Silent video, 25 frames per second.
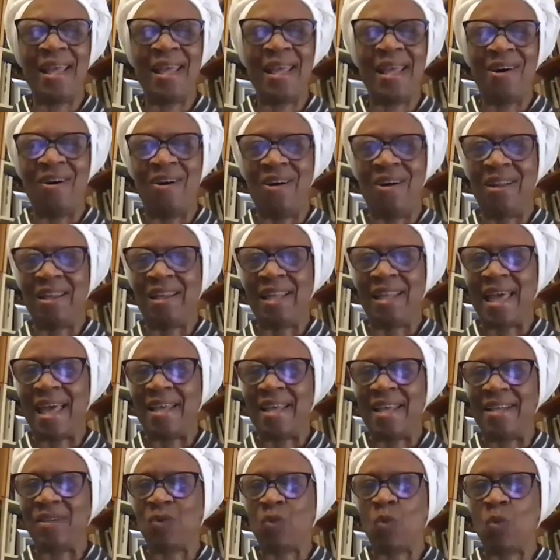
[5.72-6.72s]
all,
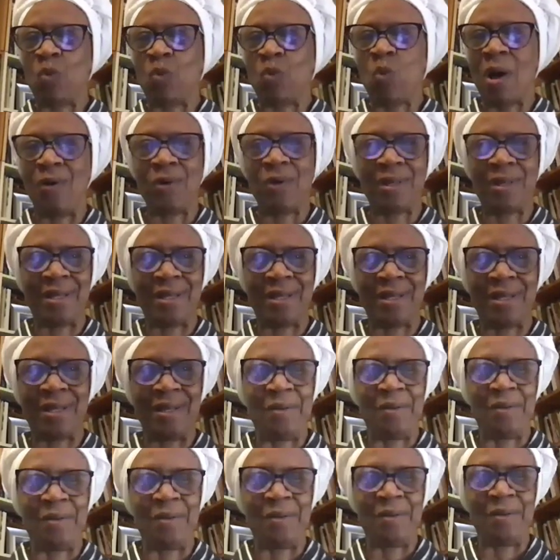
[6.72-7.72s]
and
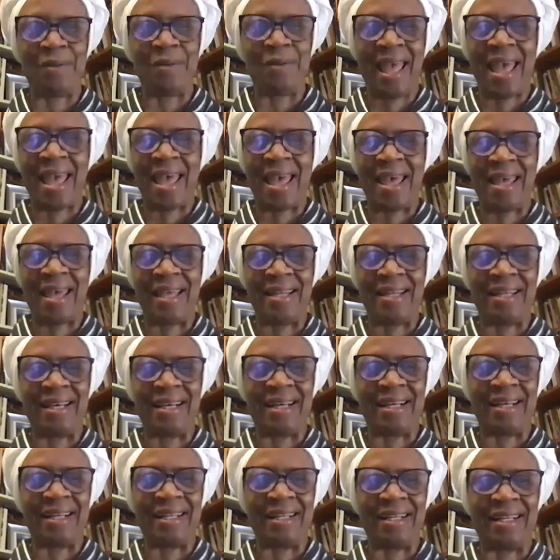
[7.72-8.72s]
welcome. And
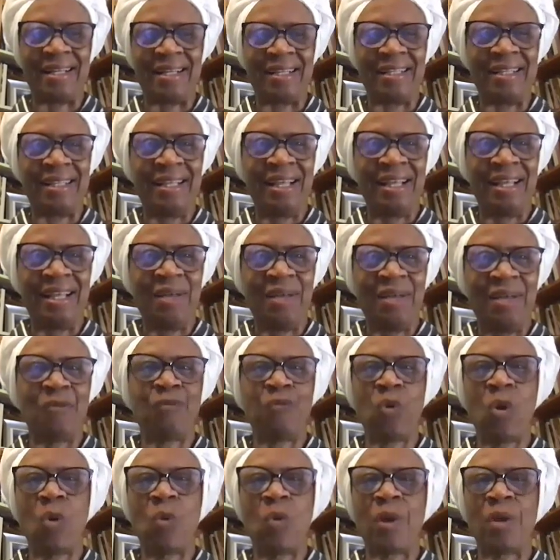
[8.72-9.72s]

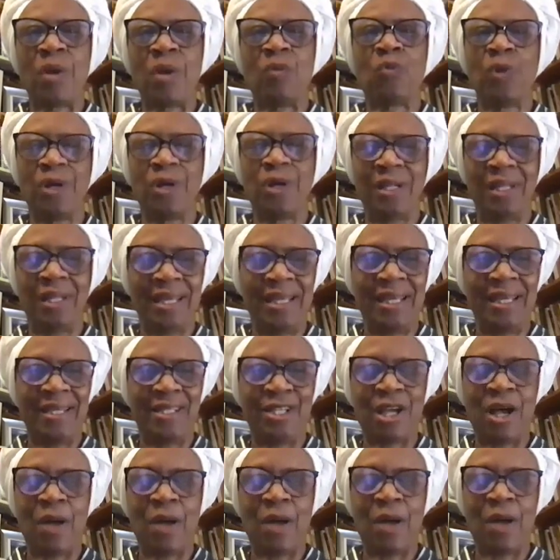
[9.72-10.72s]
before we really
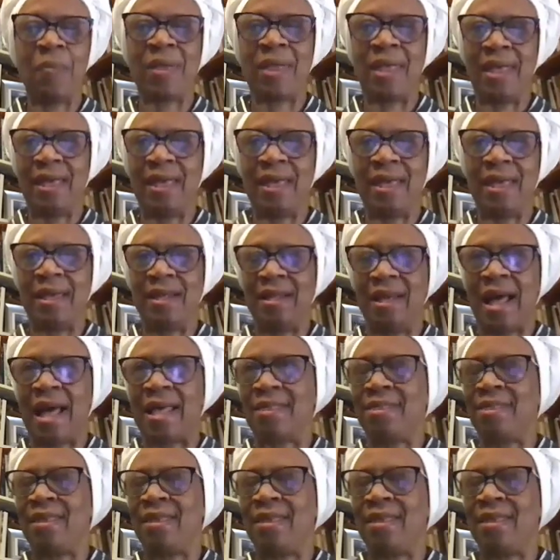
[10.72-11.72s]
jump in,
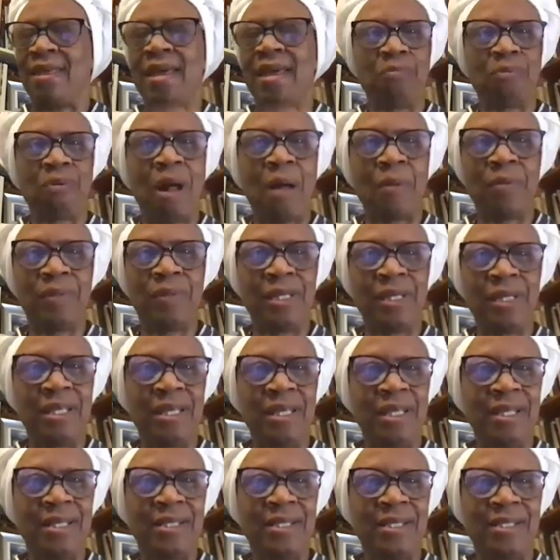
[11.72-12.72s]
I think I probably
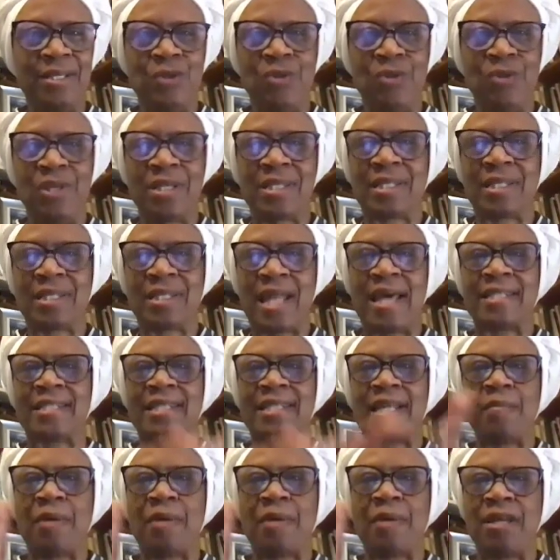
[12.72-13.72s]
needed to do this
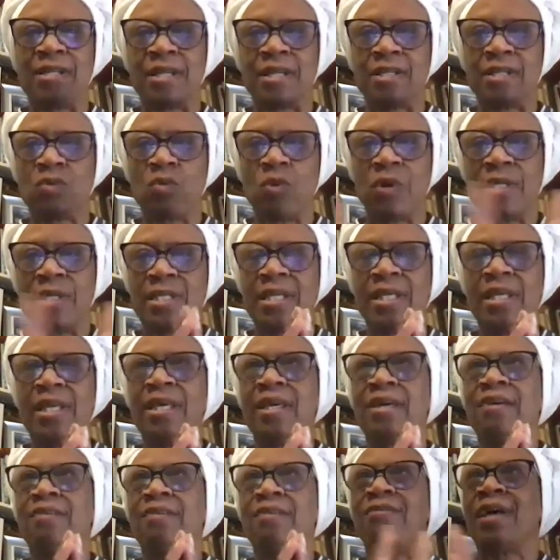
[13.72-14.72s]
last time. I just want to
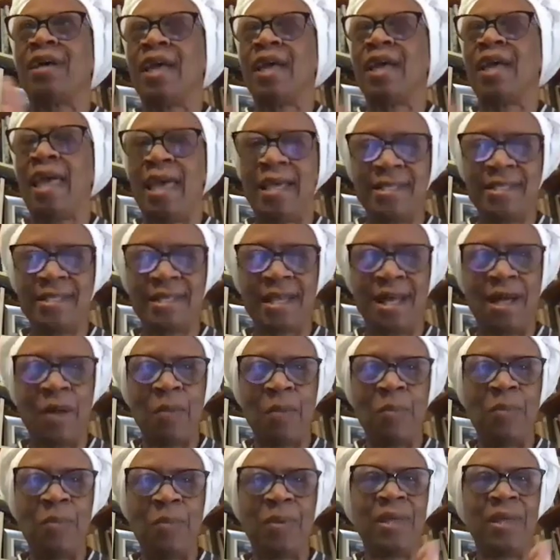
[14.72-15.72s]
give a heads up